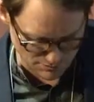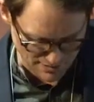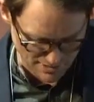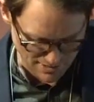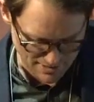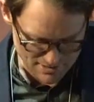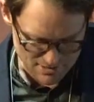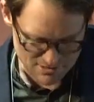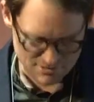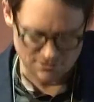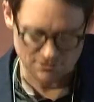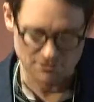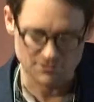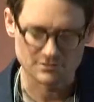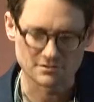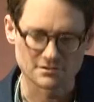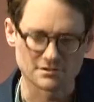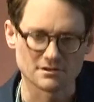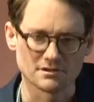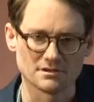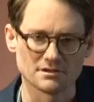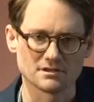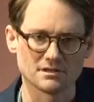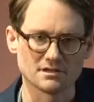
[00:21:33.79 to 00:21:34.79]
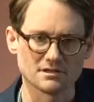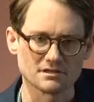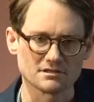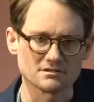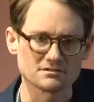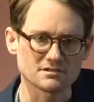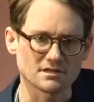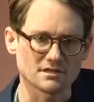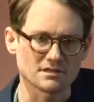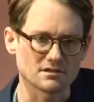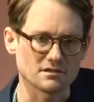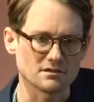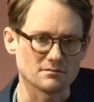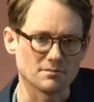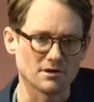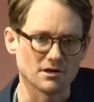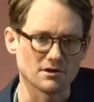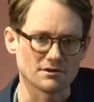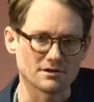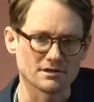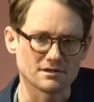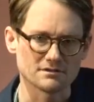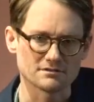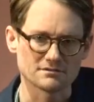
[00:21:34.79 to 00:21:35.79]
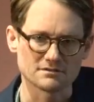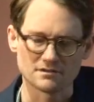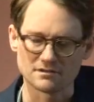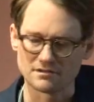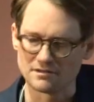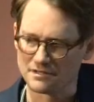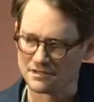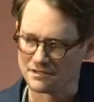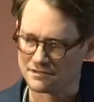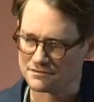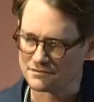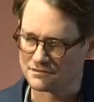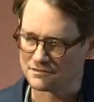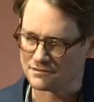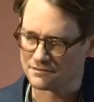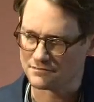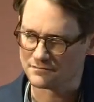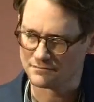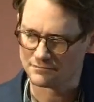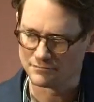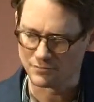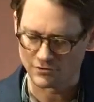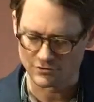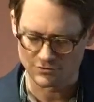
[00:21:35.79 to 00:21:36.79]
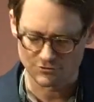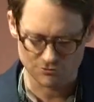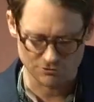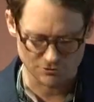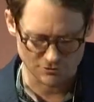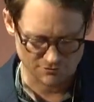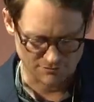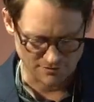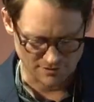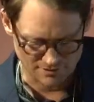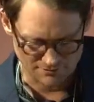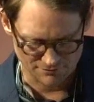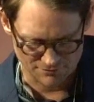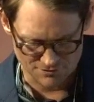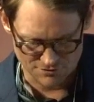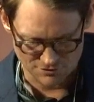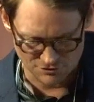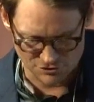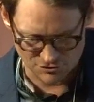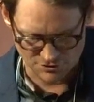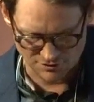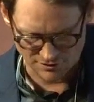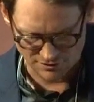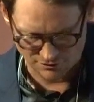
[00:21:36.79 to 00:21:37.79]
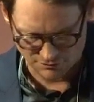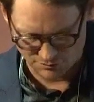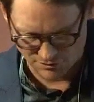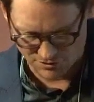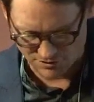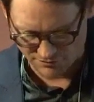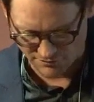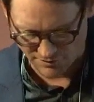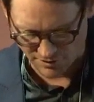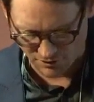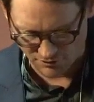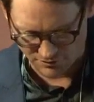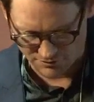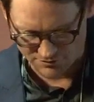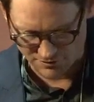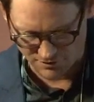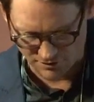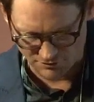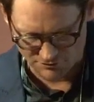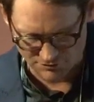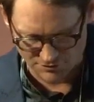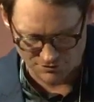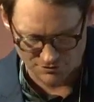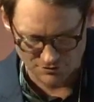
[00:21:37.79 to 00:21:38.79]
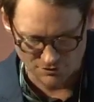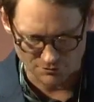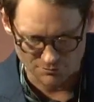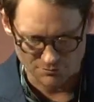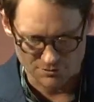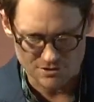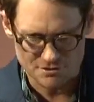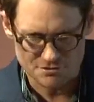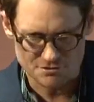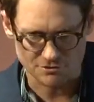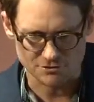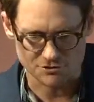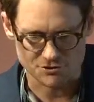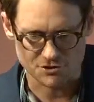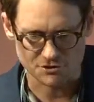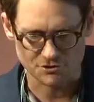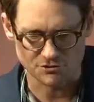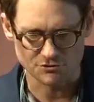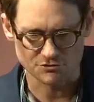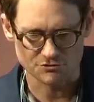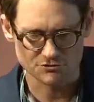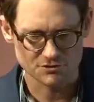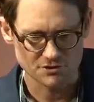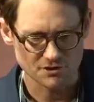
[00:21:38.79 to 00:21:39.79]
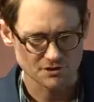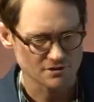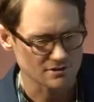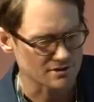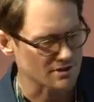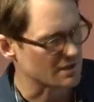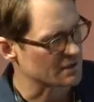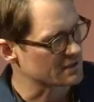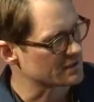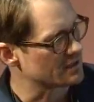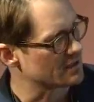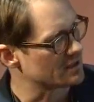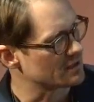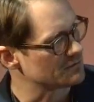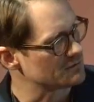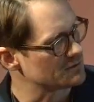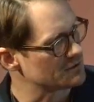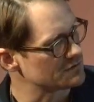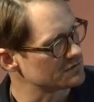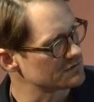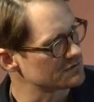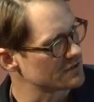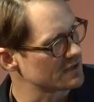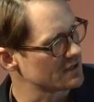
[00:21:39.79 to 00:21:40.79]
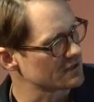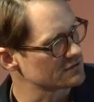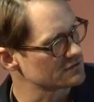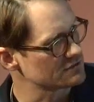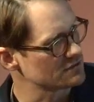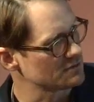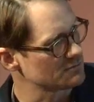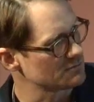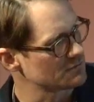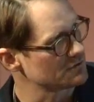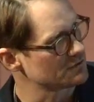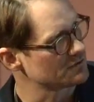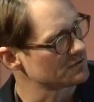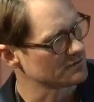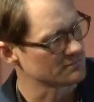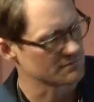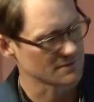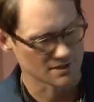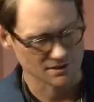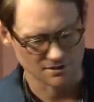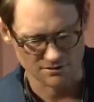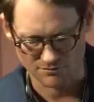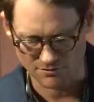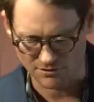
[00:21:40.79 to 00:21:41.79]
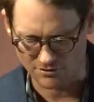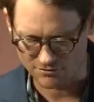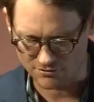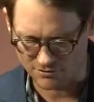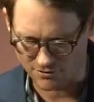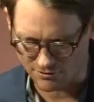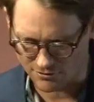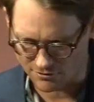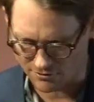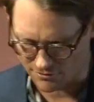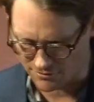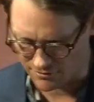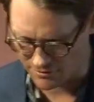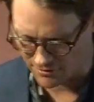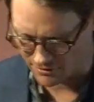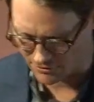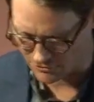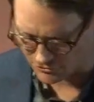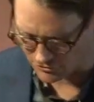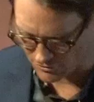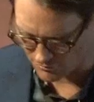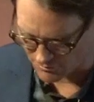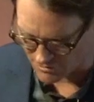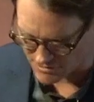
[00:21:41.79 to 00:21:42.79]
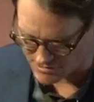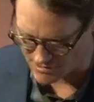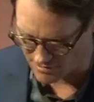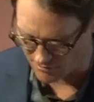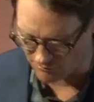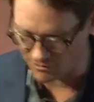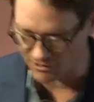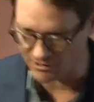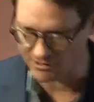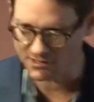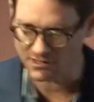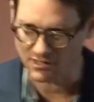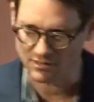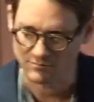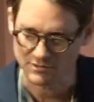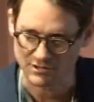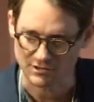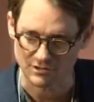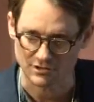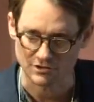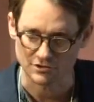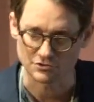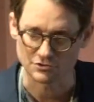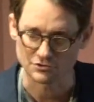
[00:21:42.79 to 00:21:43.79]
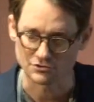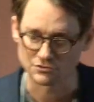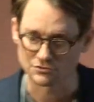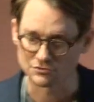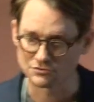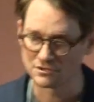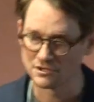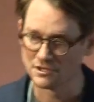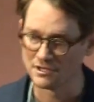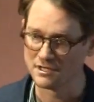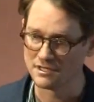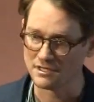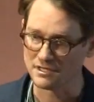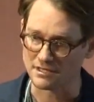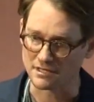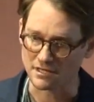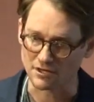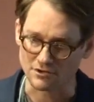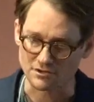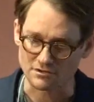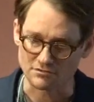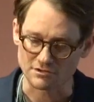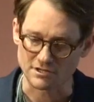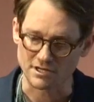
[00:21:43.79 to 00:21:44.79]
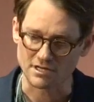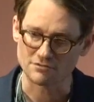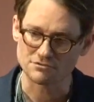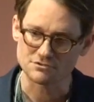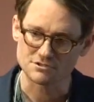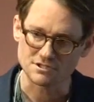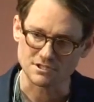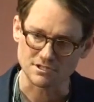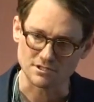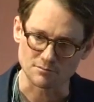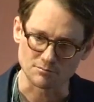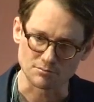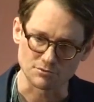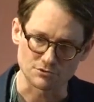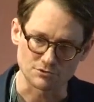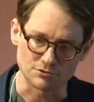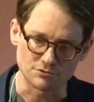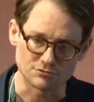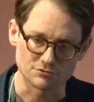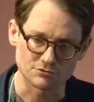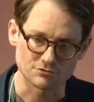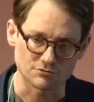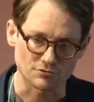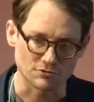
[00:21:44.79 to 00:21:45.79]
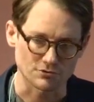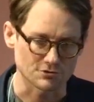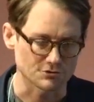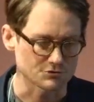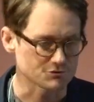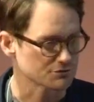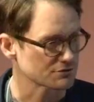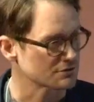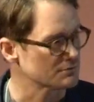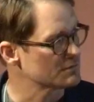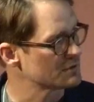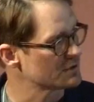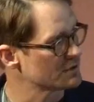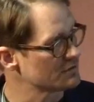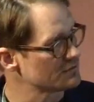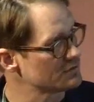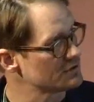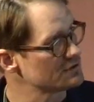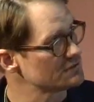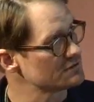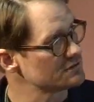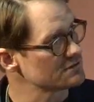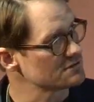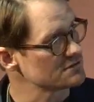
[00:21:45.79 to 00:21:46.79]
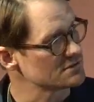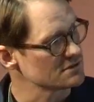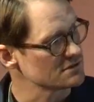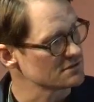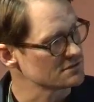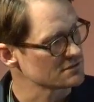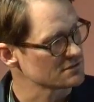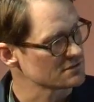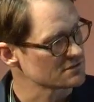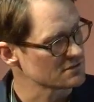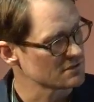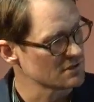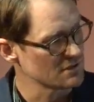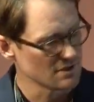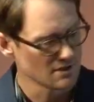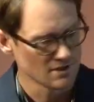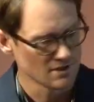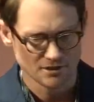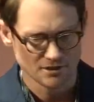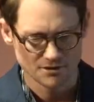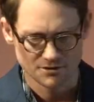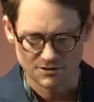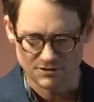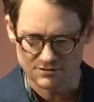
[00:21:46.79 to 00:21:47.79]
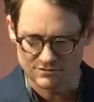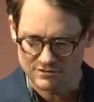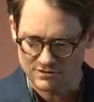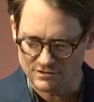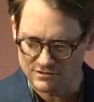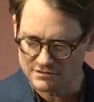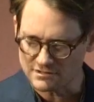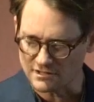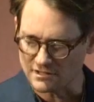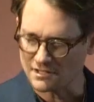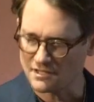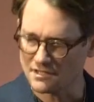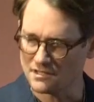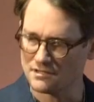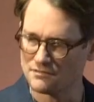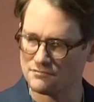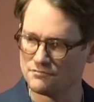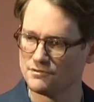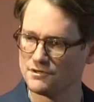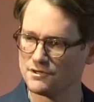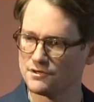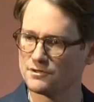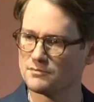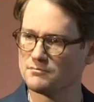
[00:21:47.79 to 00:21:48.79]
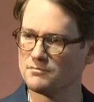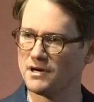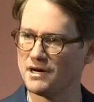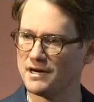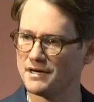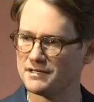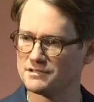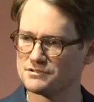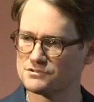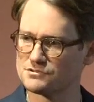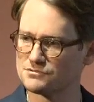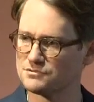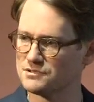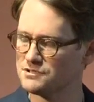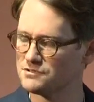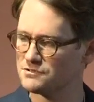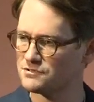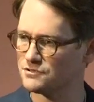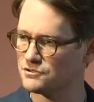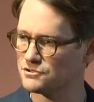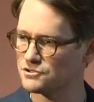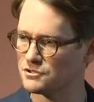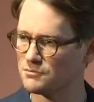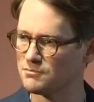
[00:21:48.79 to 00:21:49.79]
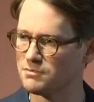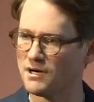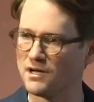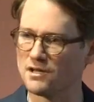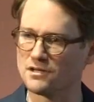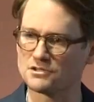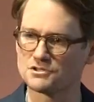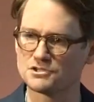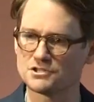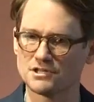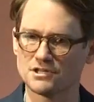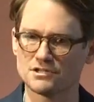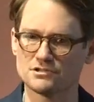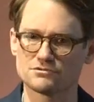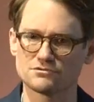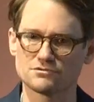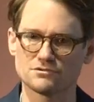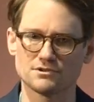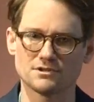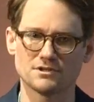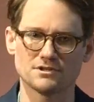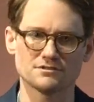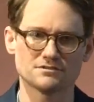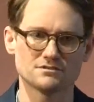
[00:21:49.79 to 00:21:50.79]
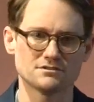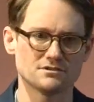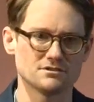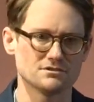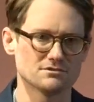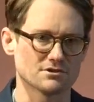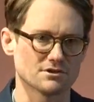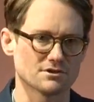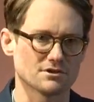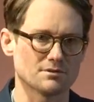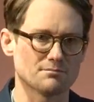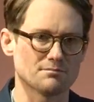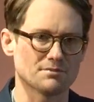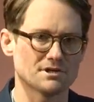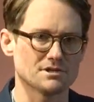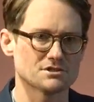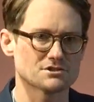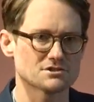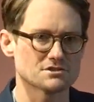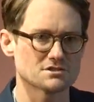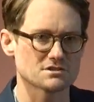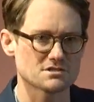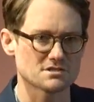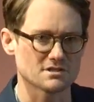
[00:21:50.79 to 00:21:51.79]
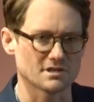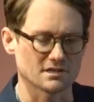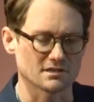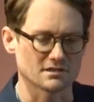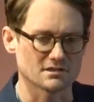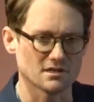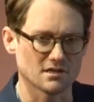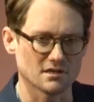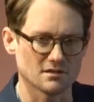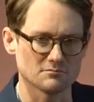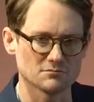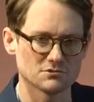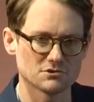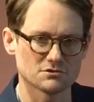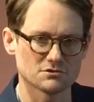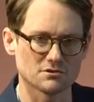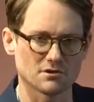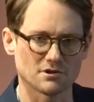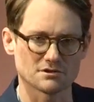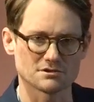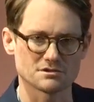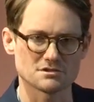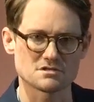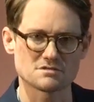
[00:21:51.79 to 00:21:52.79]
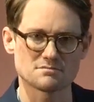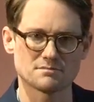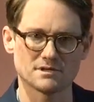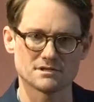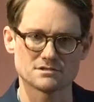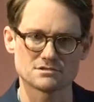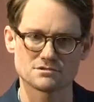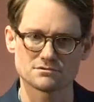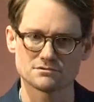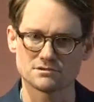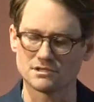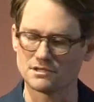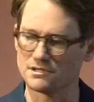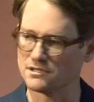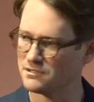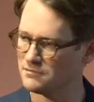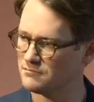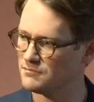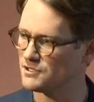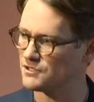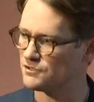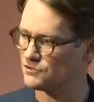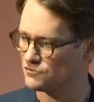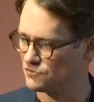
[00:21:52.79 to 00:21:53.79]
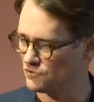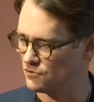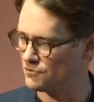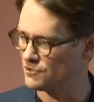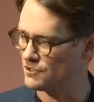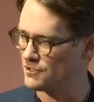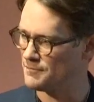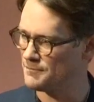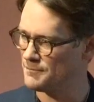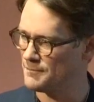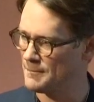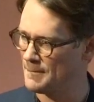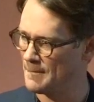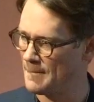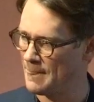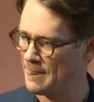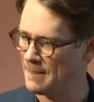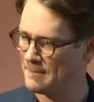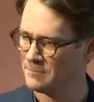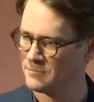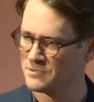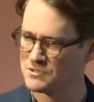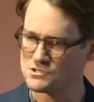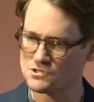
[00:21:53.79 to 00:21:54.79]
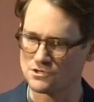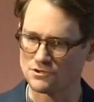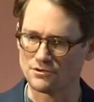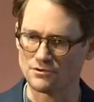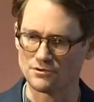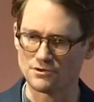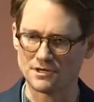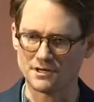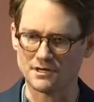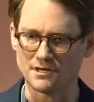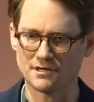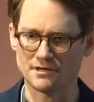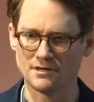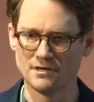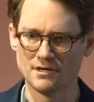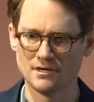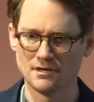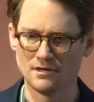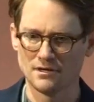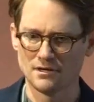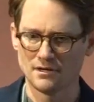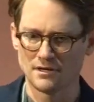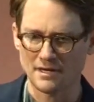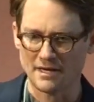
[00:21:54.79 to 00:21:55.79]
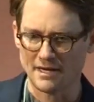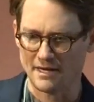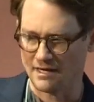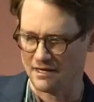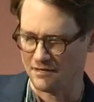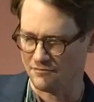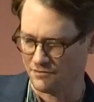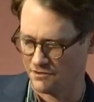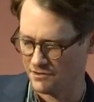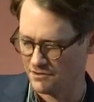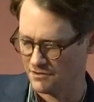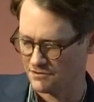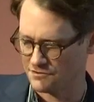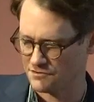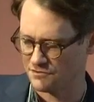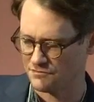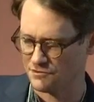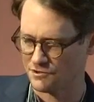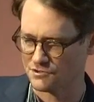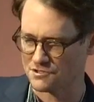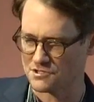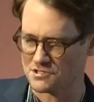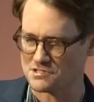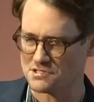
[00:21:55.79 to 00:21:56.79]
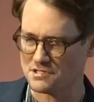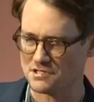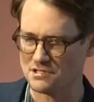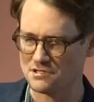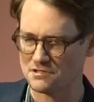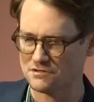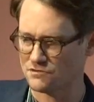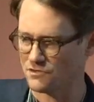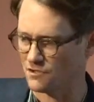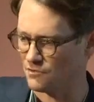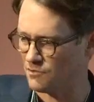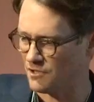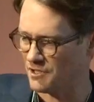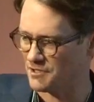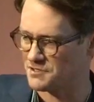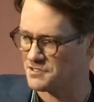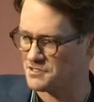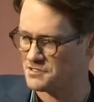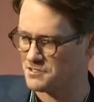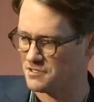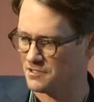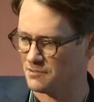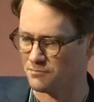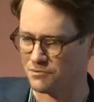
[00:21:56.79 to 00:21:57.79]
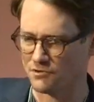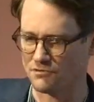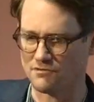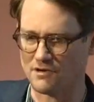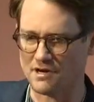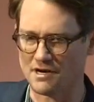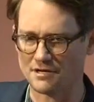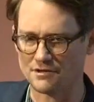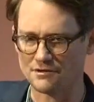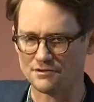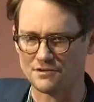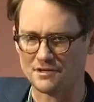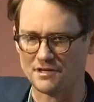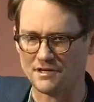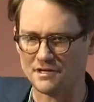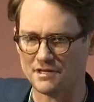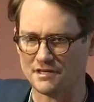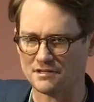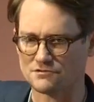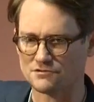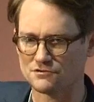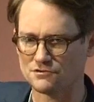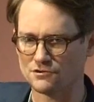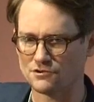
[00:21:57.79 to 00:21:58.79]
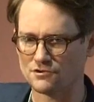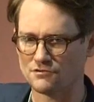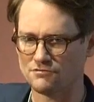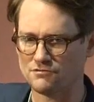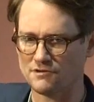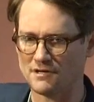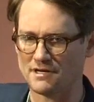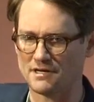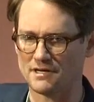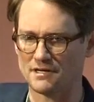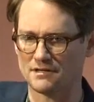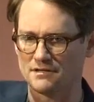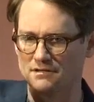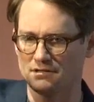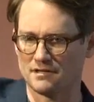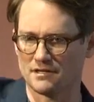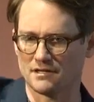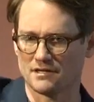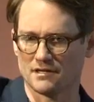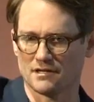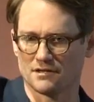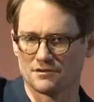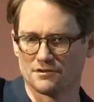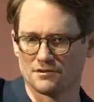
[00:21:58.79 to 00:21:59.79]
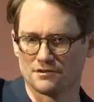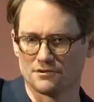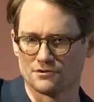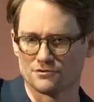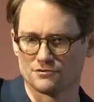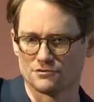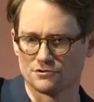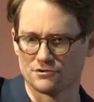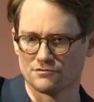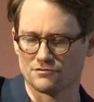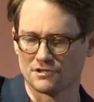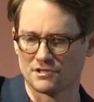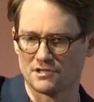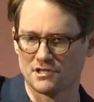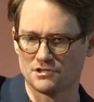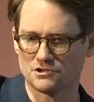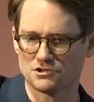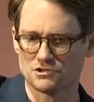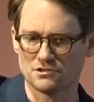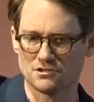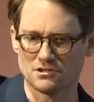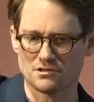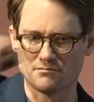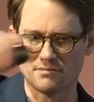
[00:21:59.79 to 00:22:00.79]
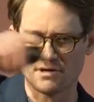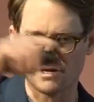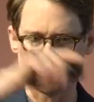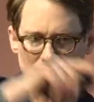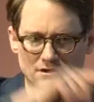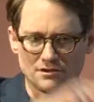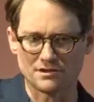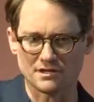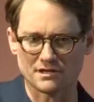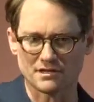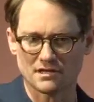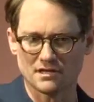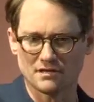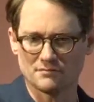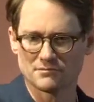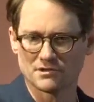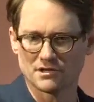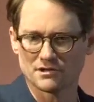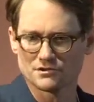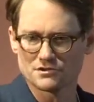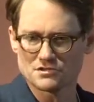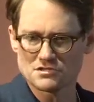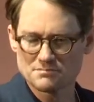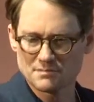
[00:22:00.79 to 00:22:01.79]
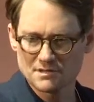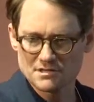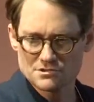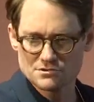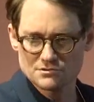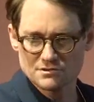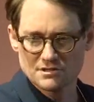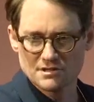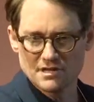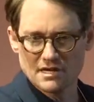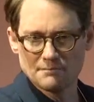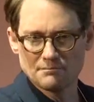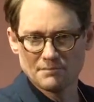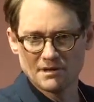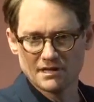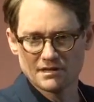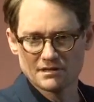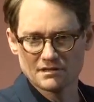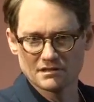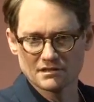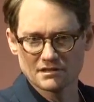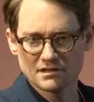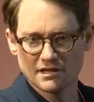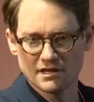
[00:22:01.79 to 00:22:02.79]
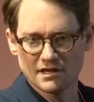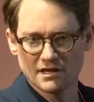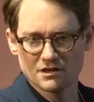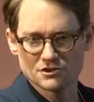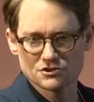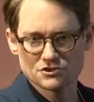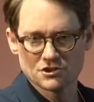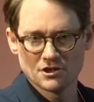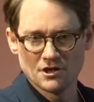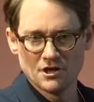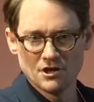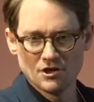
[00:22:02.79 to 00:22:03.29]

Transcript: what I start to get excited about as a board-certified physician as we delve into the research, and you see that cannabis stacks up with many of these other treatments that we commonly use and are even FDA approved for the treatment of these diseases. This is, again, very biased research. Apologize for this. These are the patients that came to our dispensary in Minnesota. So they have a severe disease, they went to see a provider, they got certified, they got their certification in the mail, they came to our dispensary, they paid in cash